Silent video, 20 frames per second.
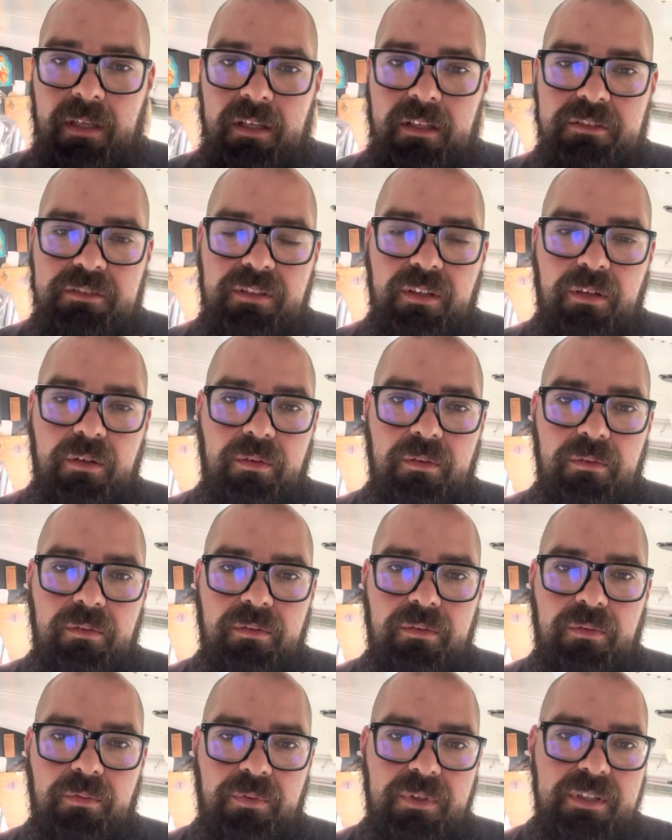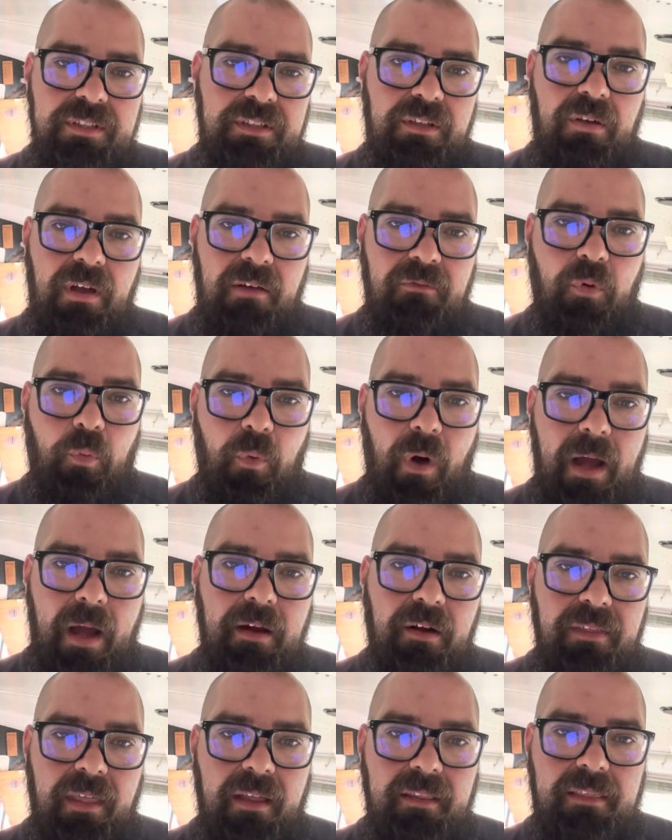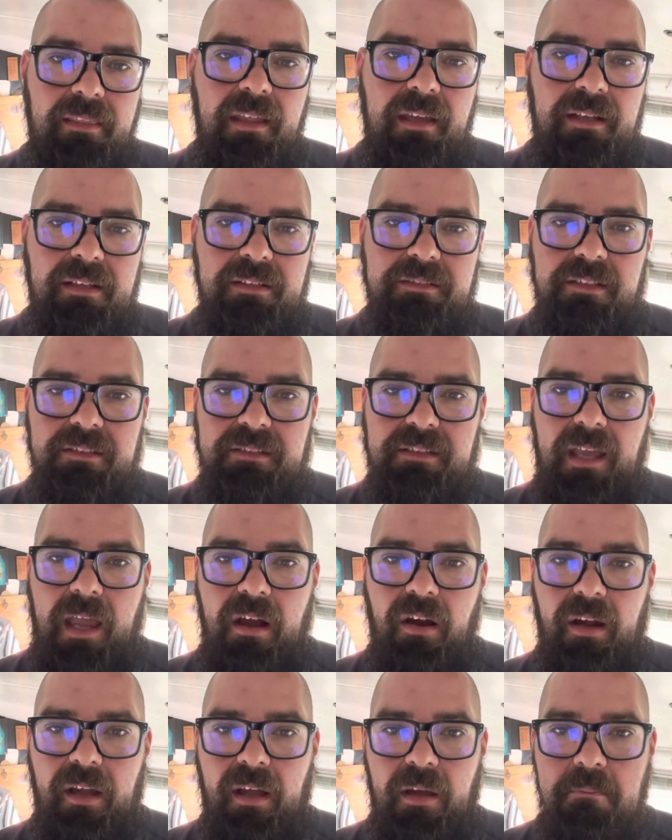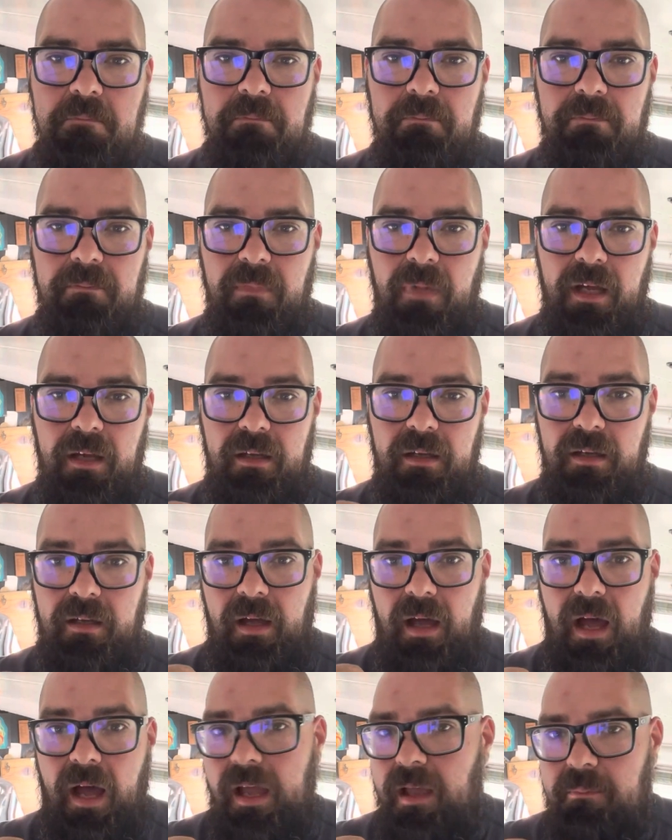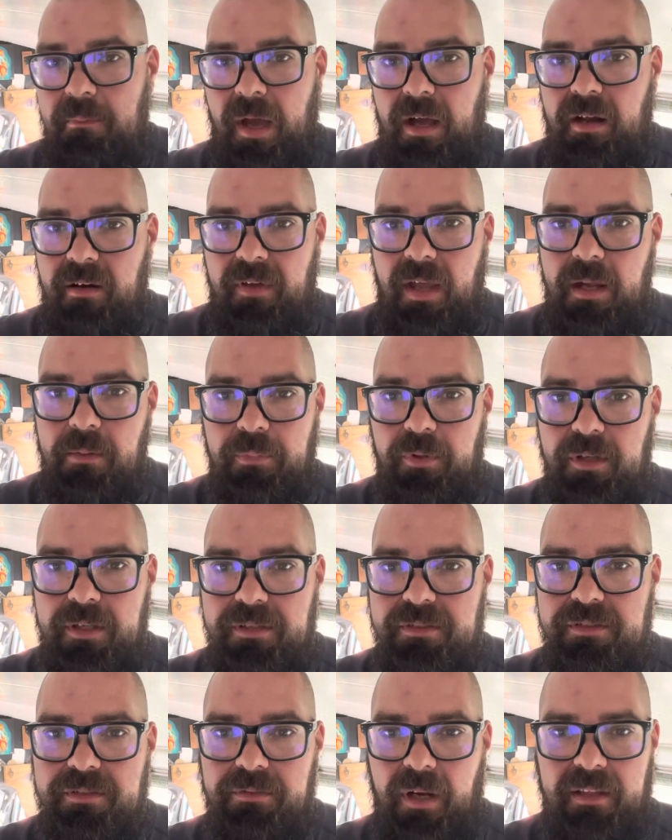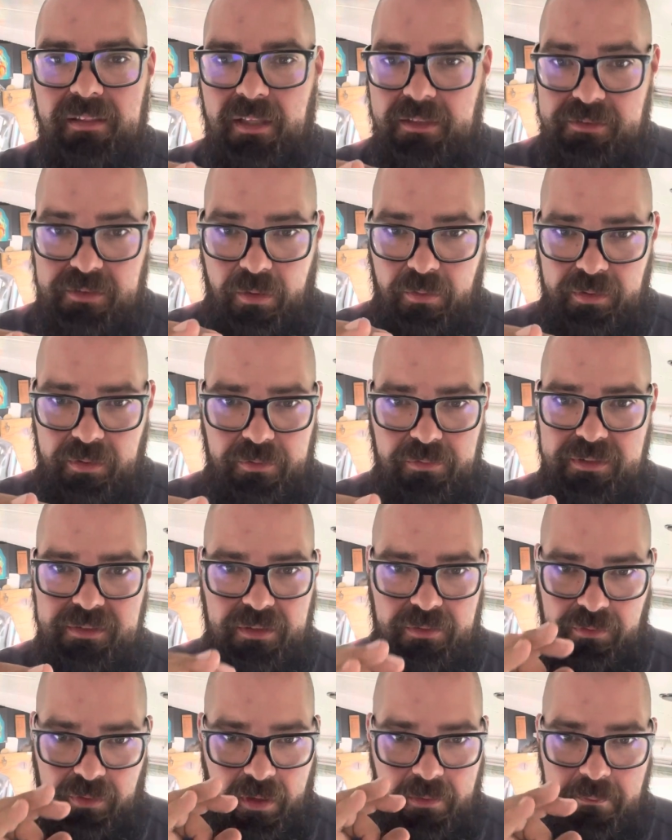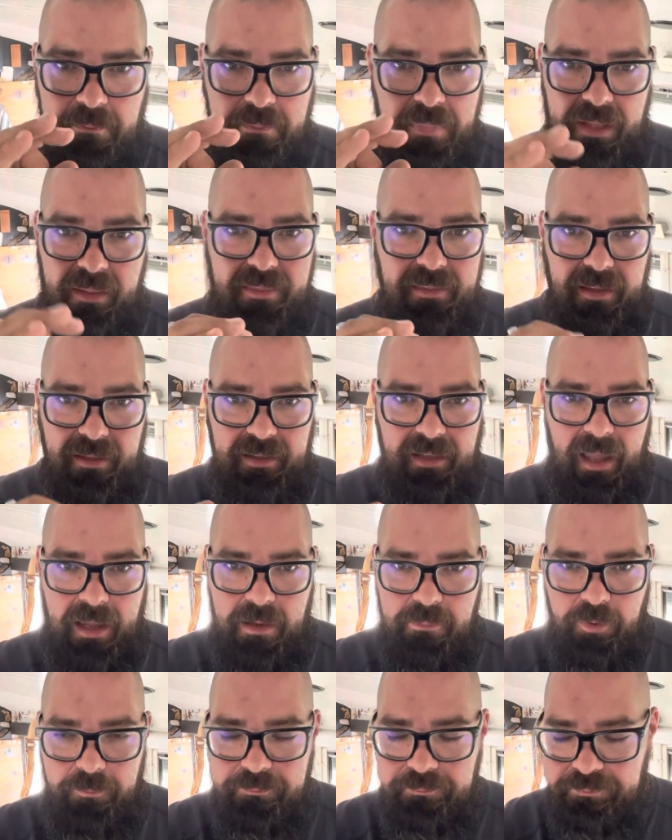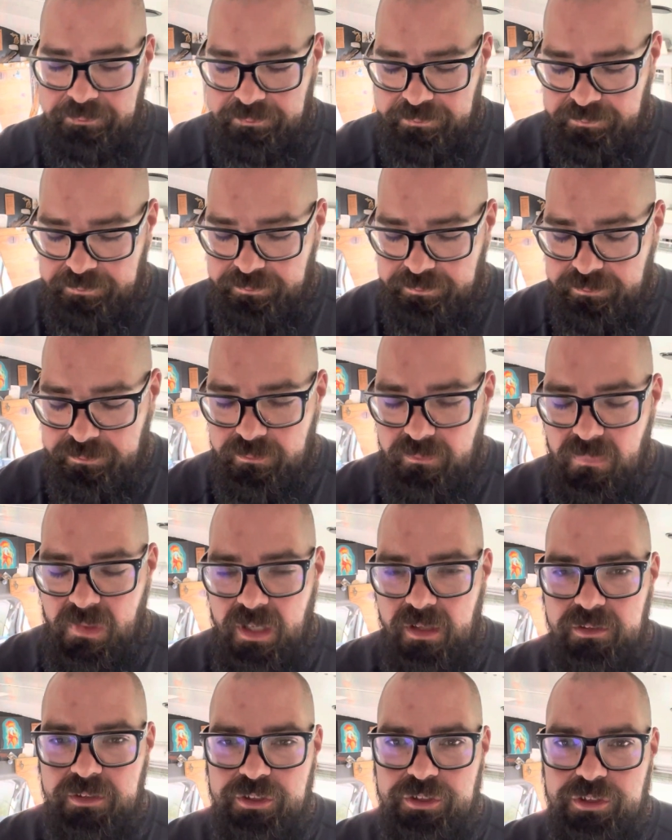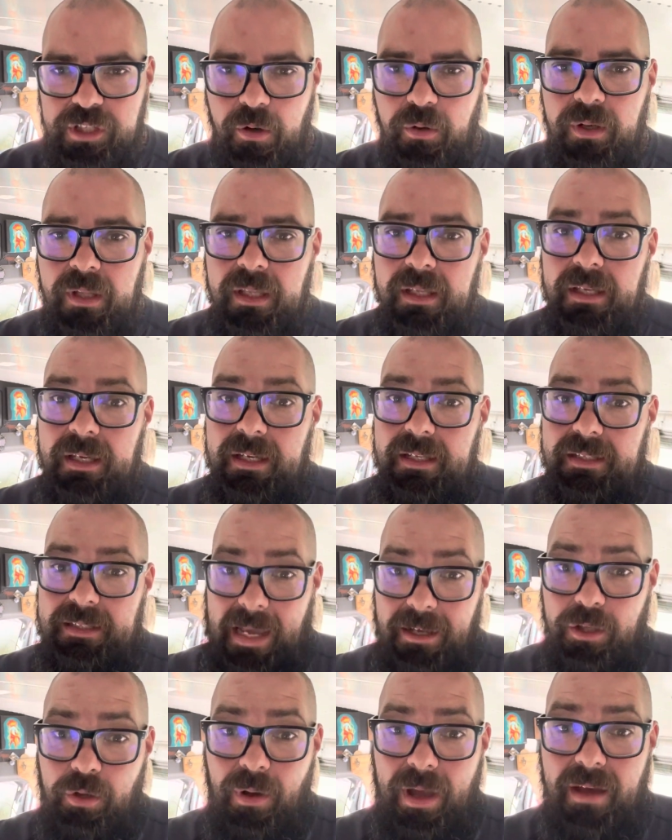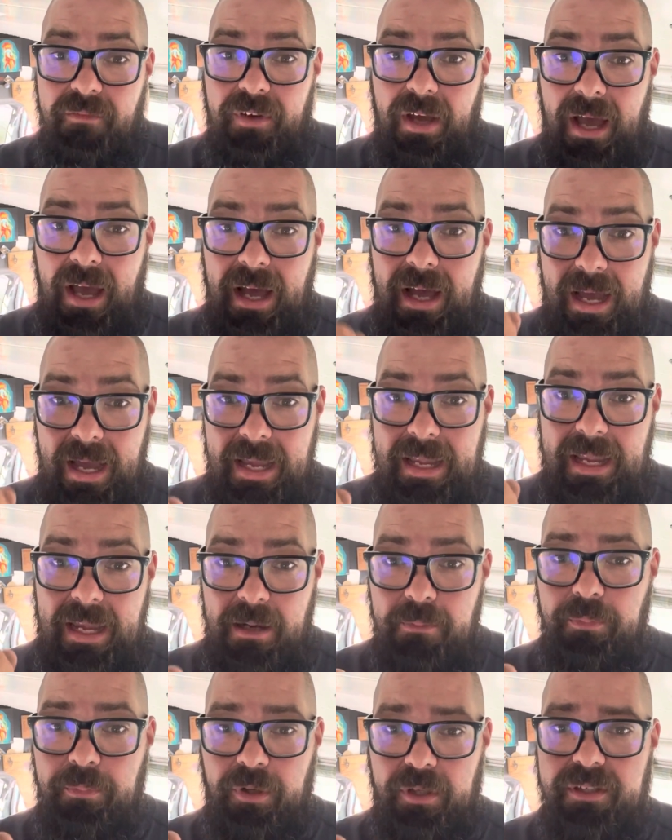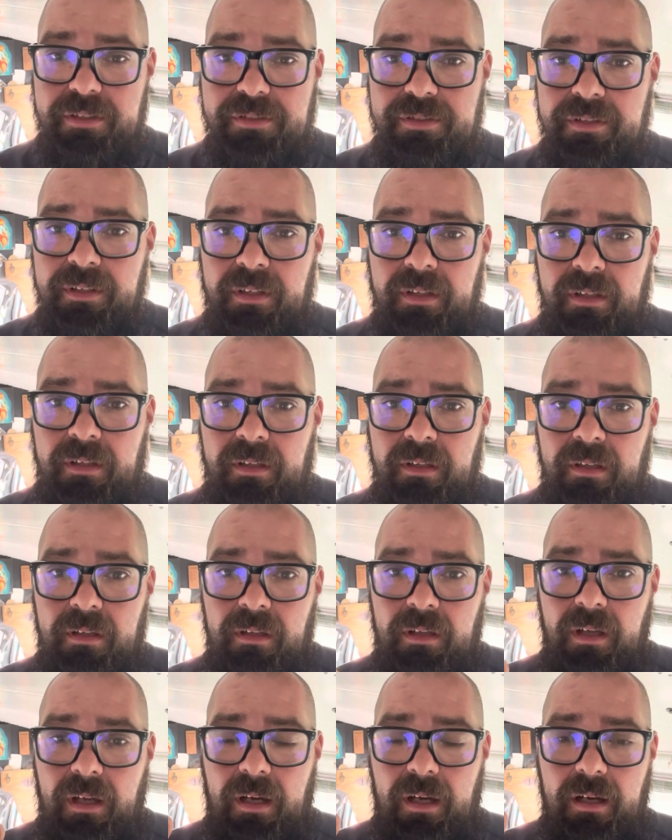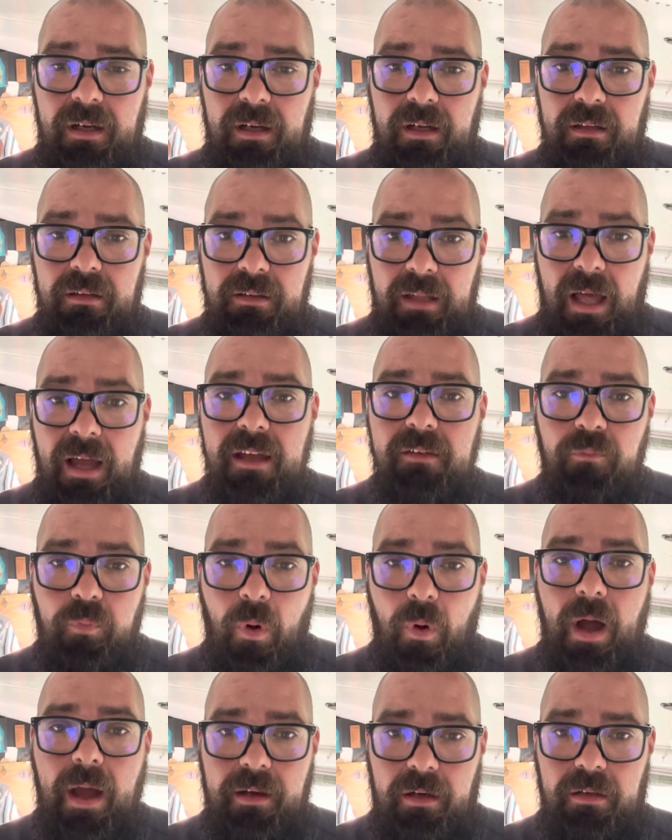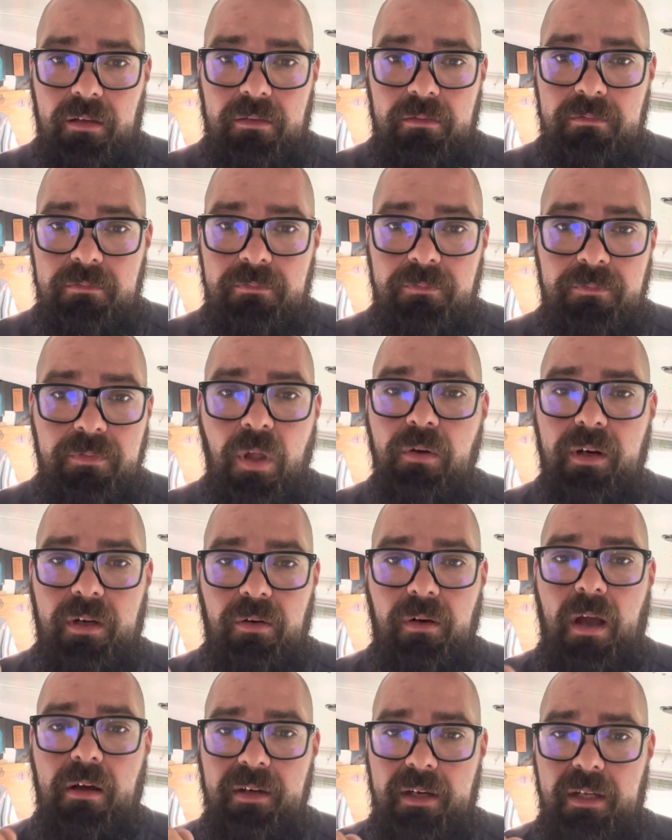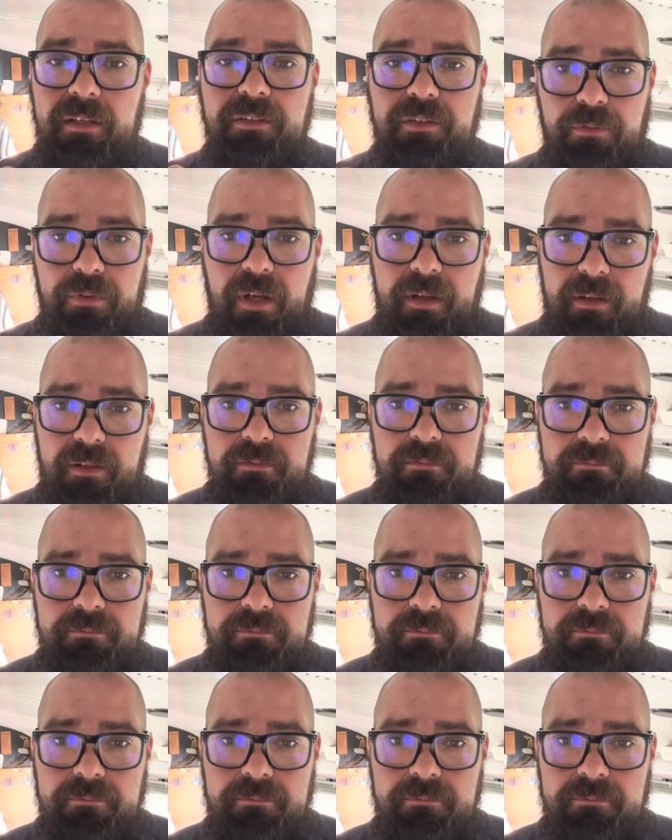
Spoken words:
So the reason you have a wire that thick is it's carrying a high amount of amperage, right? That's the only reason to run big, thick cable. So now you have a high amperage live wire floating around in your rig.